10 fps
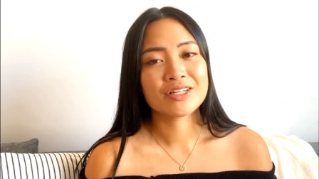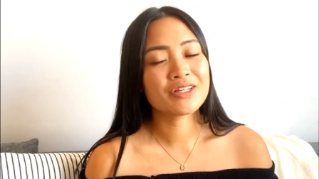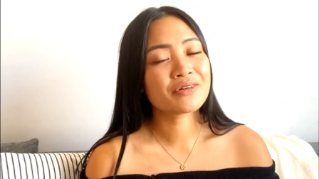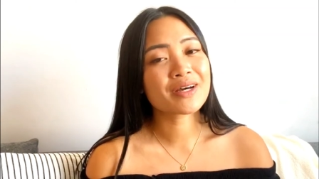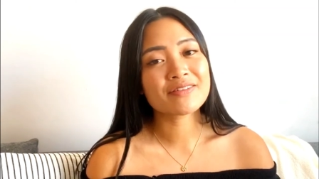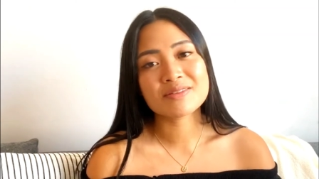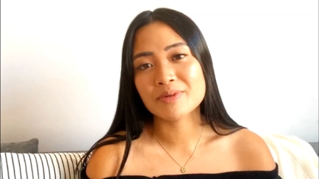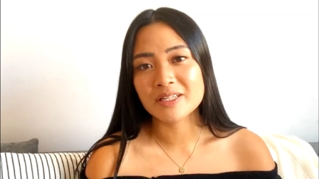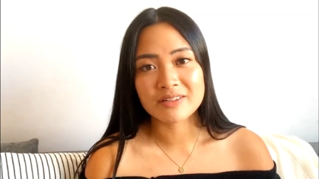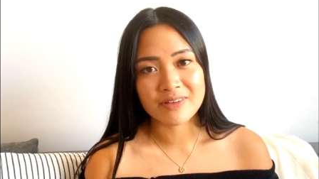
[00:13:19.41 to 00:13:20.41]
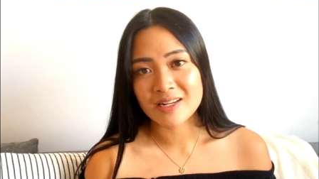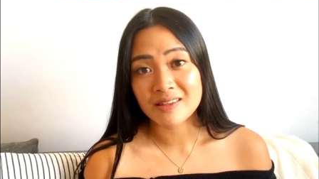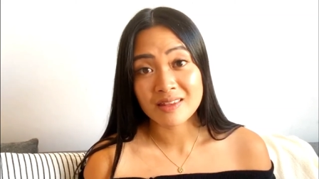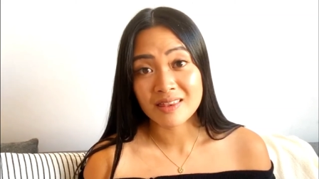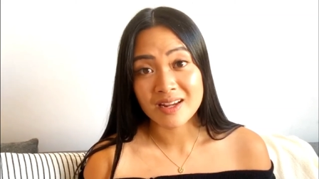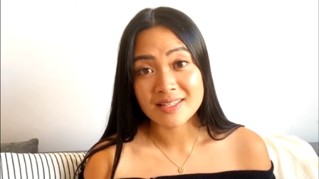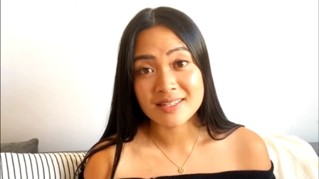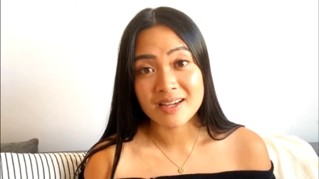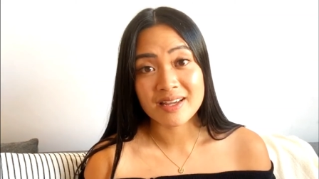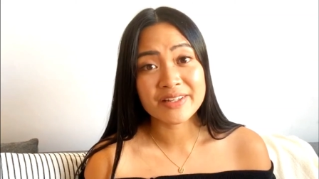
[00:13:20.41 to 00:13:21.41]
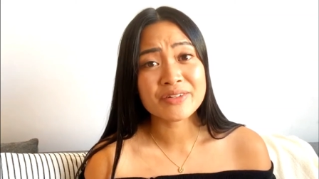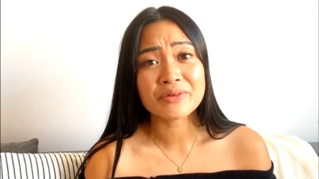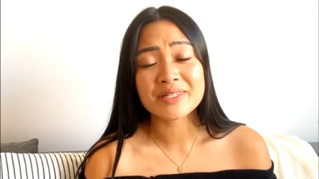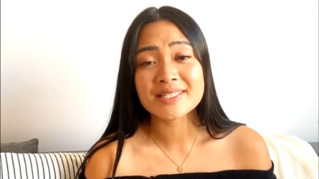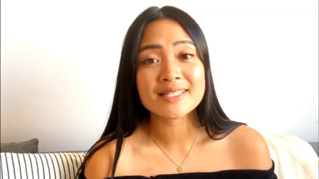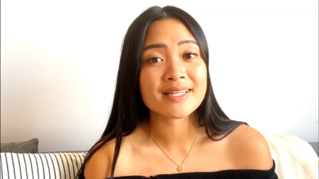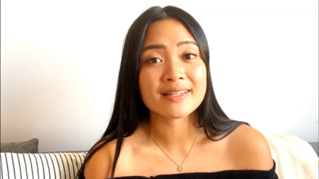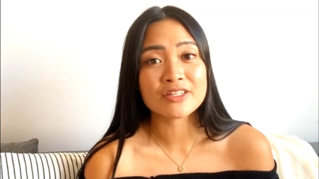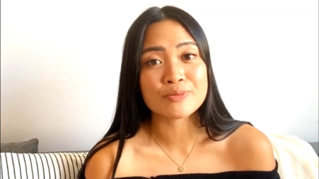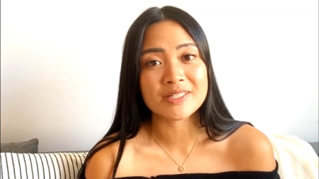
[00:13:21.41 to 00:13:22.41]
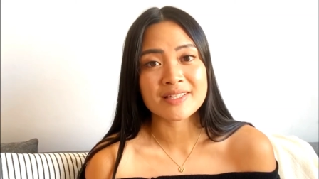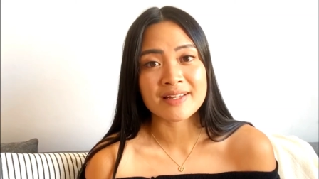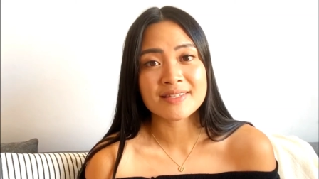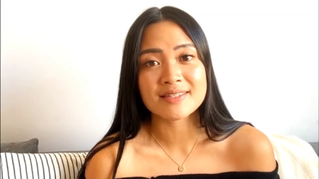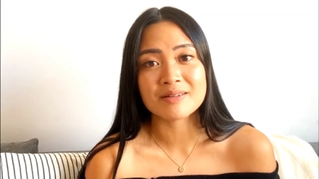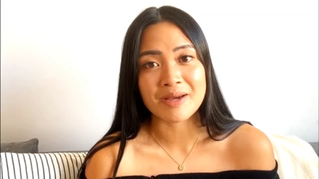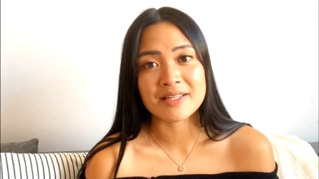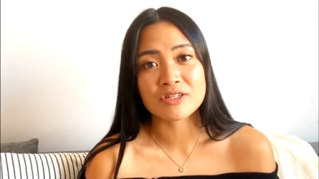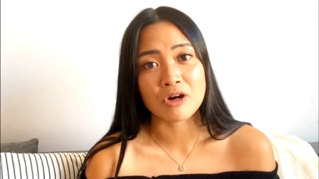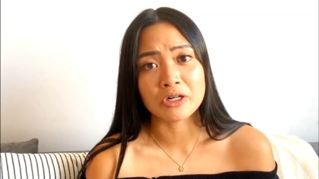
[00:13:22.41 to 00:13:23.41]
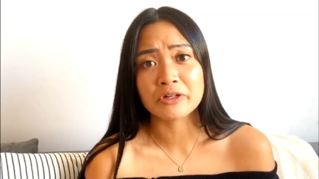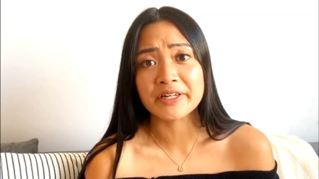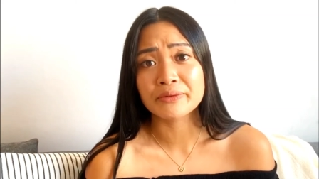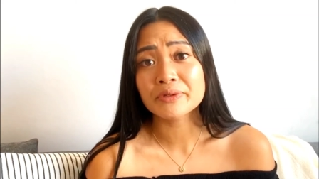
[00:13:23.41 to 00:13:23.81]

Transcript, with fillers: You don't have to believe anything that I say, and you don't need to take the human design system as concrete